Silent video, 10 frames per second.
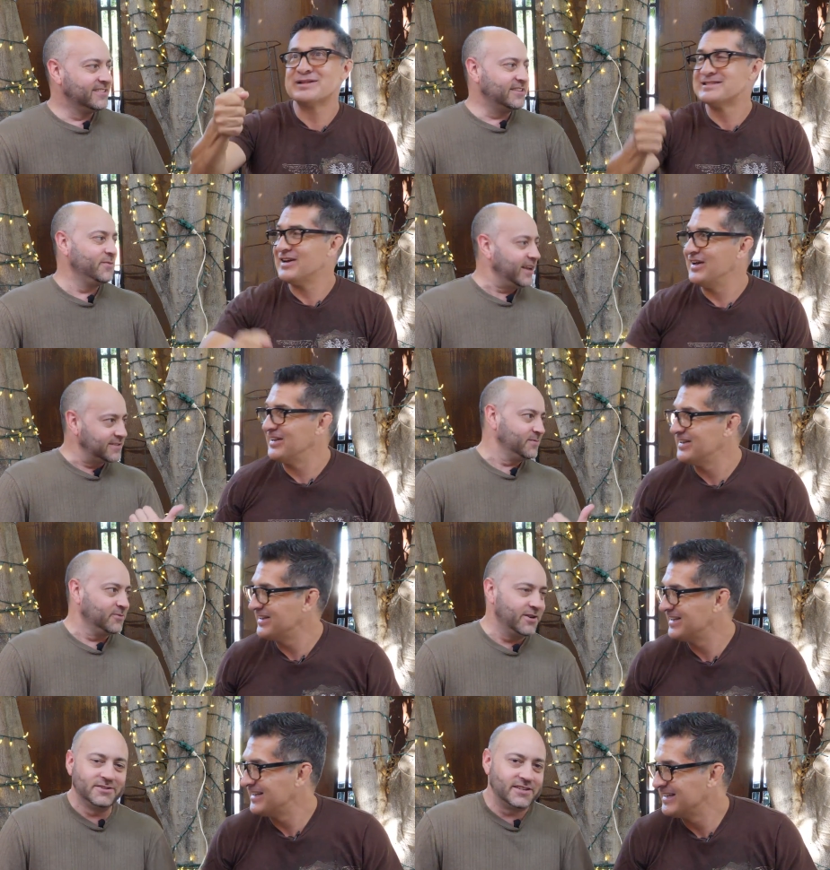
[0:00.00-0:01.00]
Speaker 1: with a sign. We got
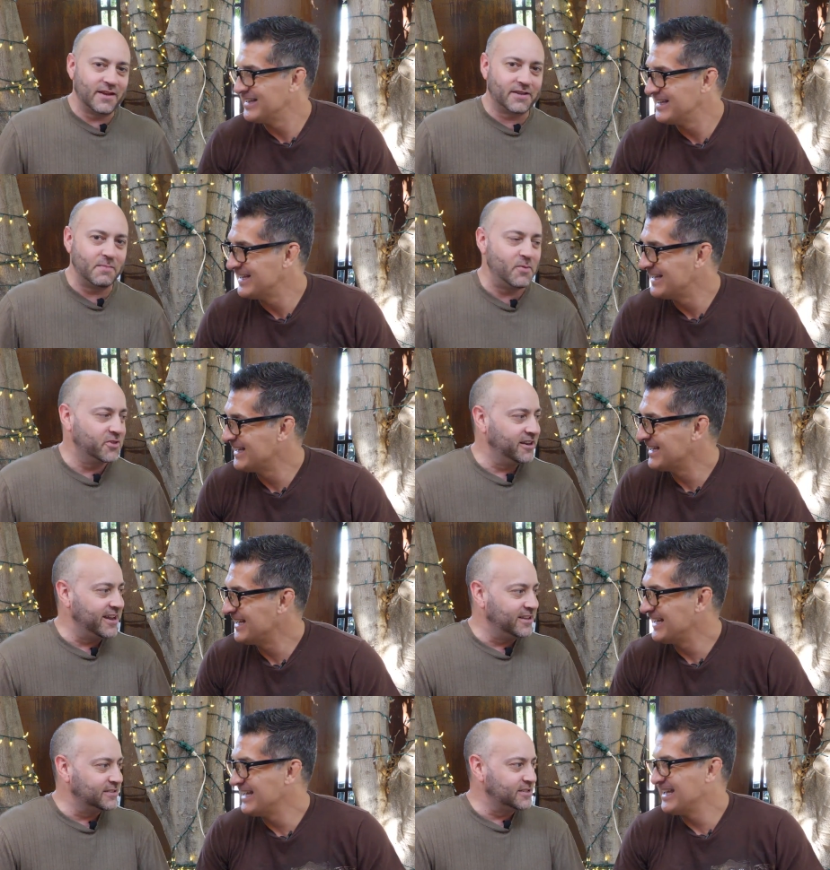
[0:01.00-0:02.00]
some, we always just come up with
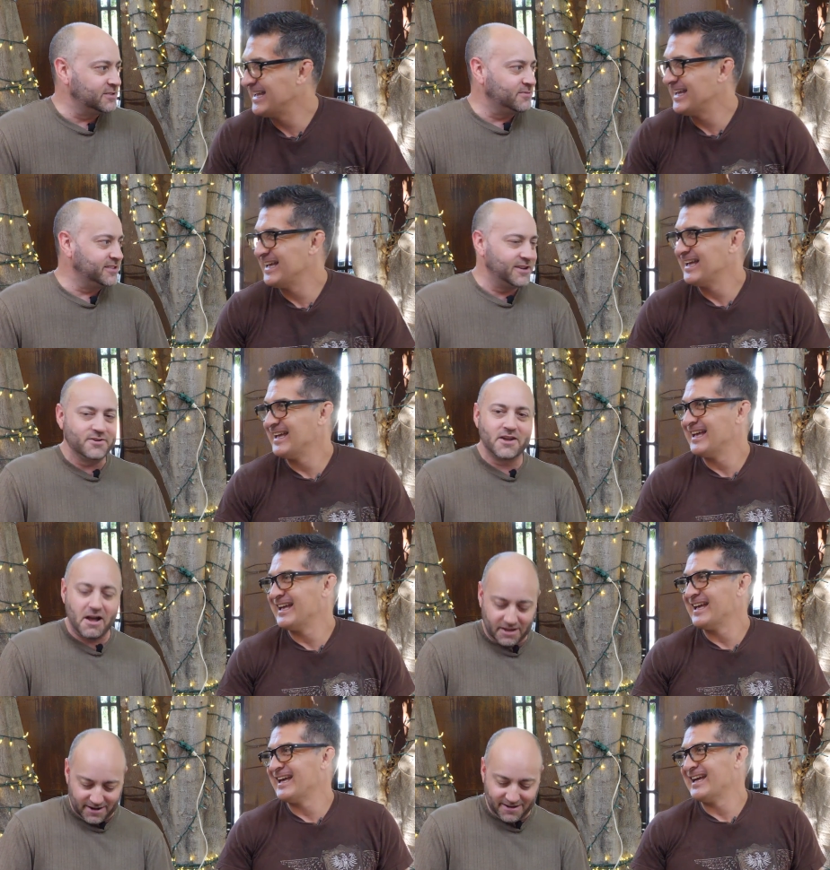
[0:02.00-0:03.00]
good ideas as we sit here
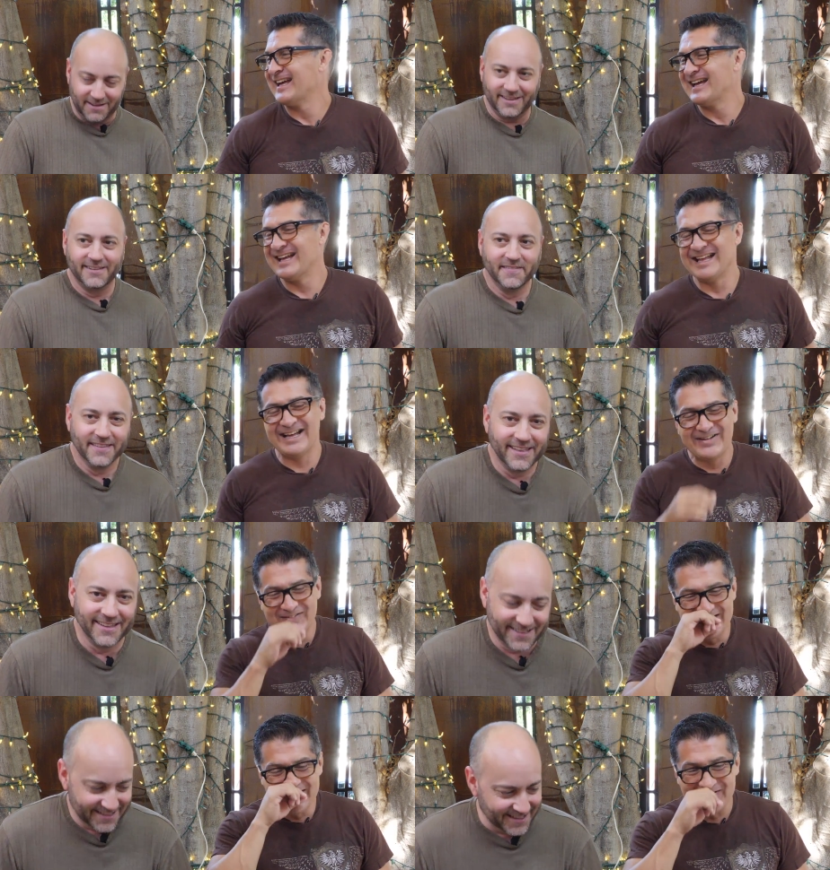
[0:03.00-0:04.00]
talking, huh?
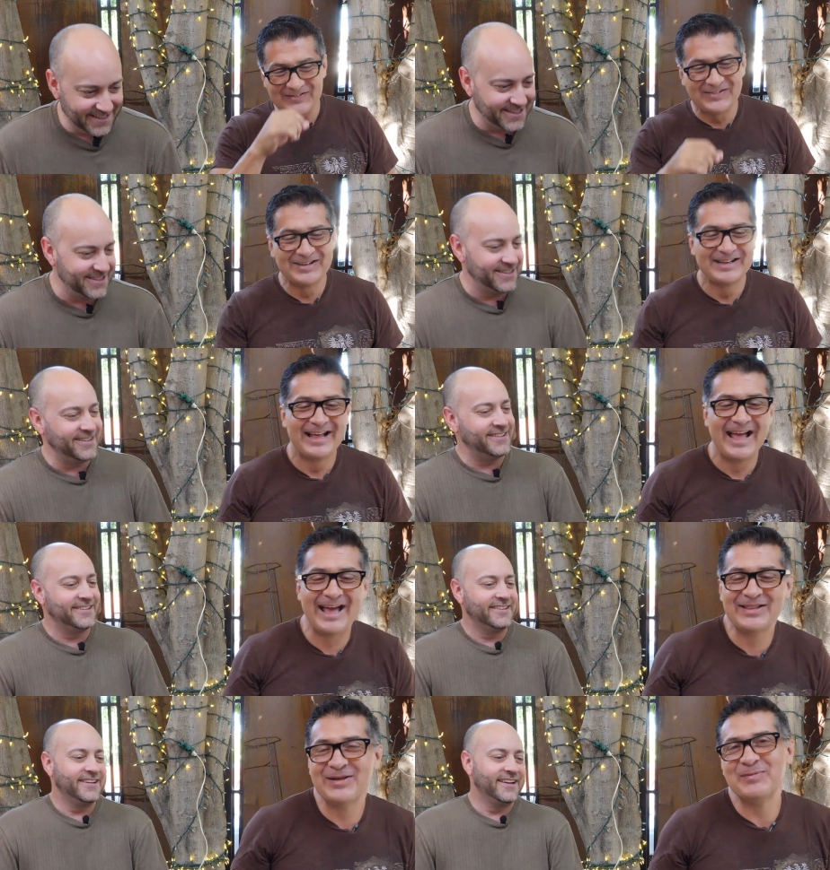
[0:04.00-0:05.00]
We do.
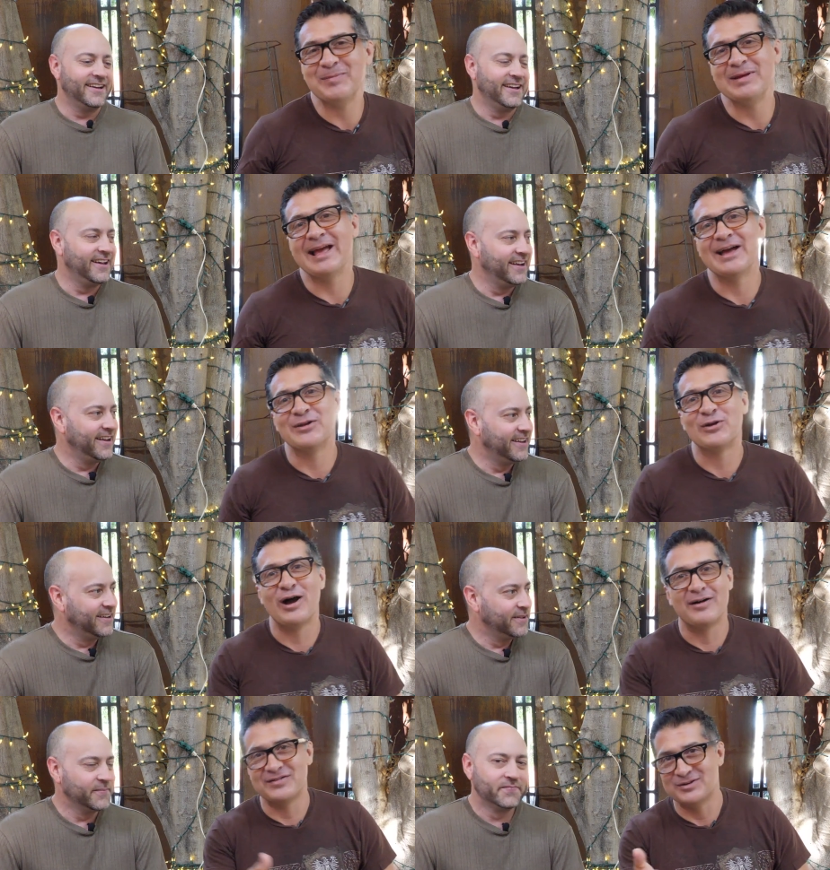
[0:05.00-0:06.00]
And then we
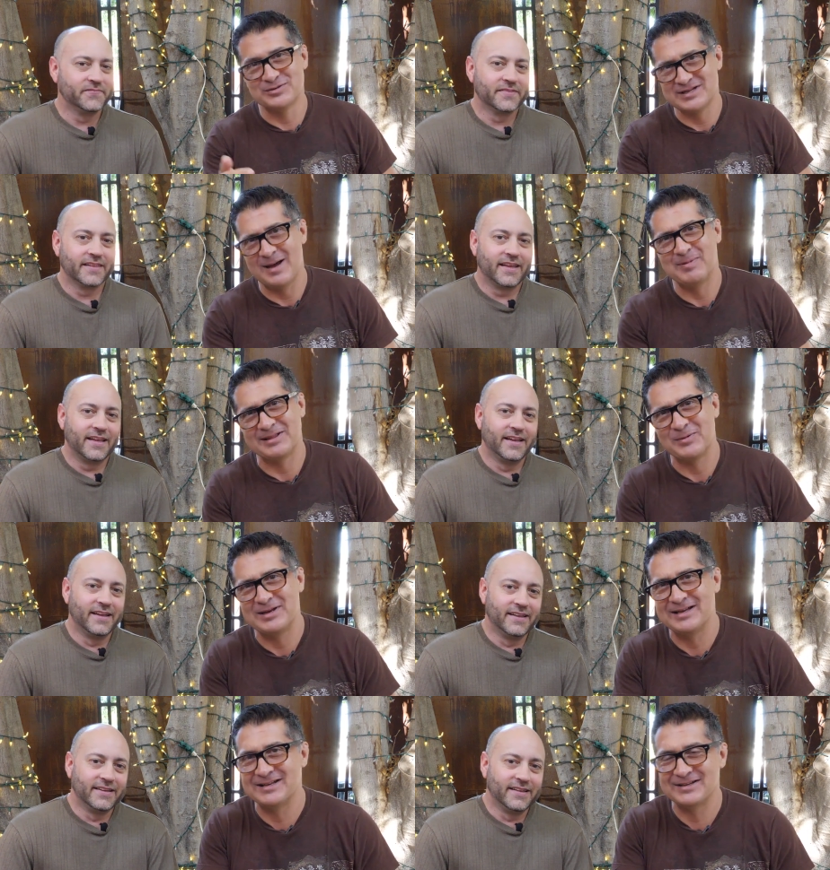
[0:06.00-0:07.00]
meander off
Speaker 2: into a topic
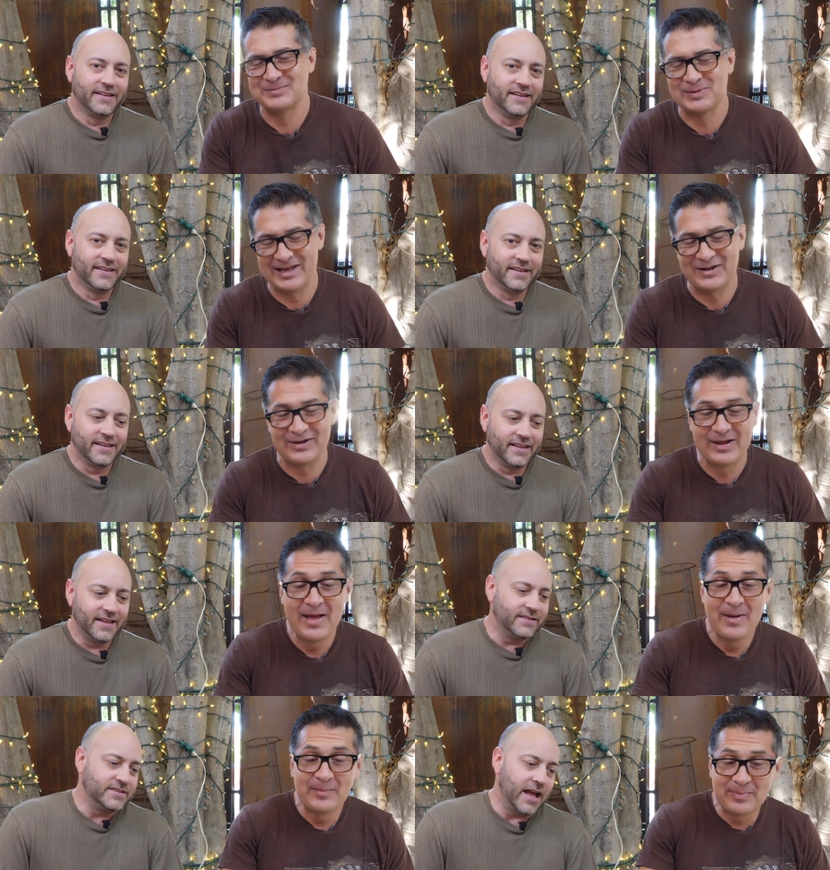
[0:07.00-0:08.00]
that we didn't plan on.
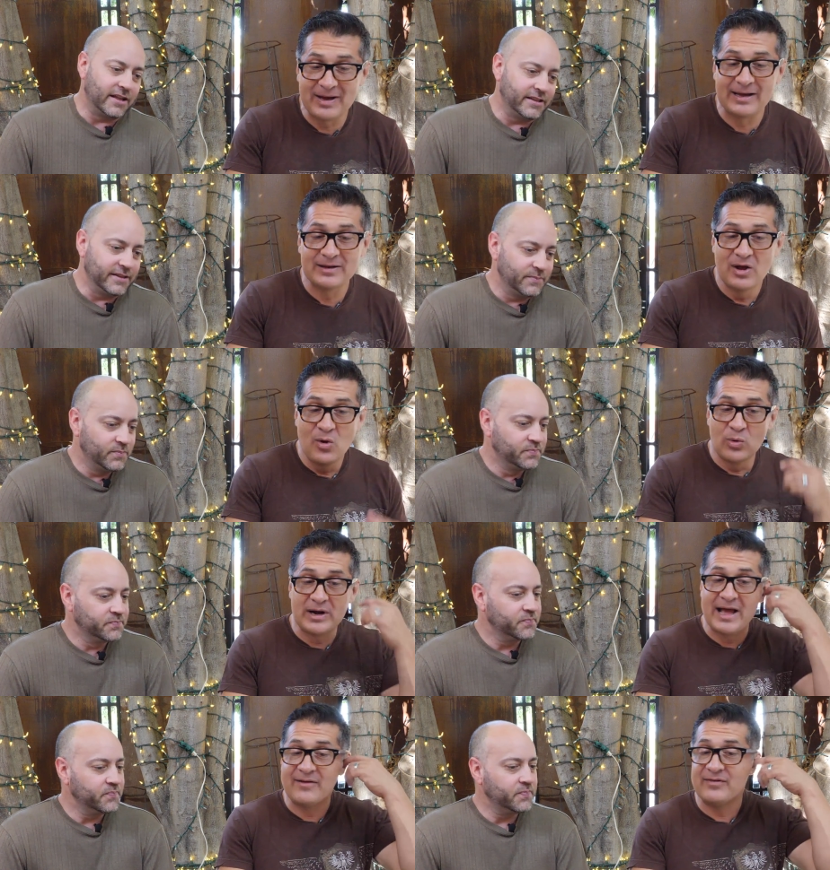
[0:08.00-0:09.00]
Exactly.
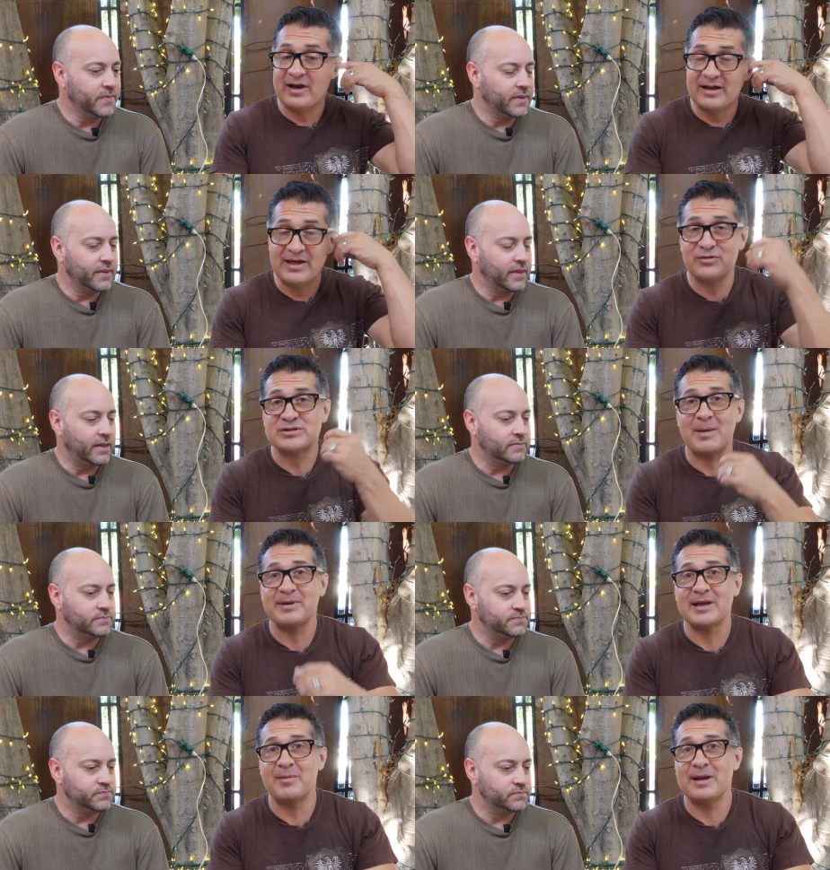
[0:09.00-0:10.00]
But we're going to have uh, another
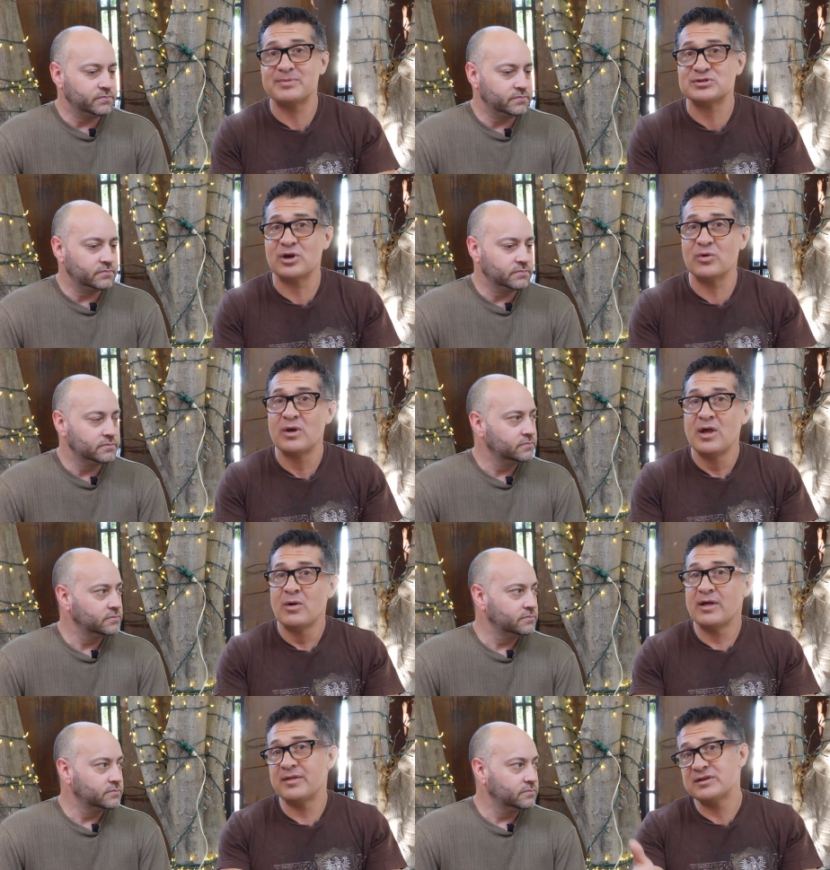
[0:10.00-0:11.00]
topic coming up. So
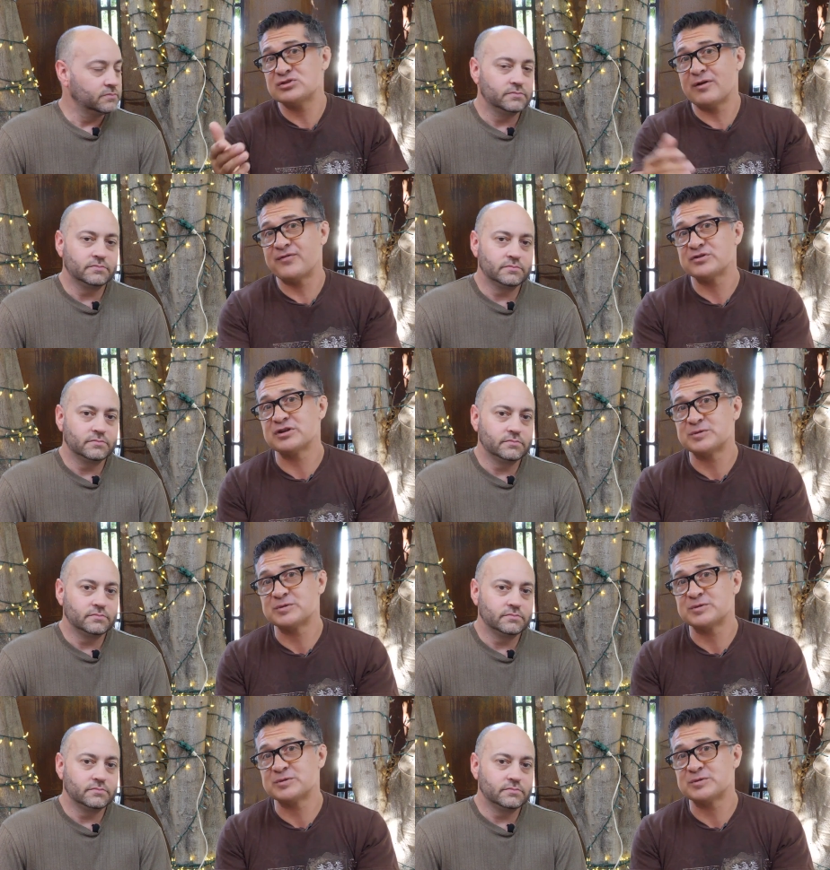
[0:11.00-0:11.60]
uh, this is our first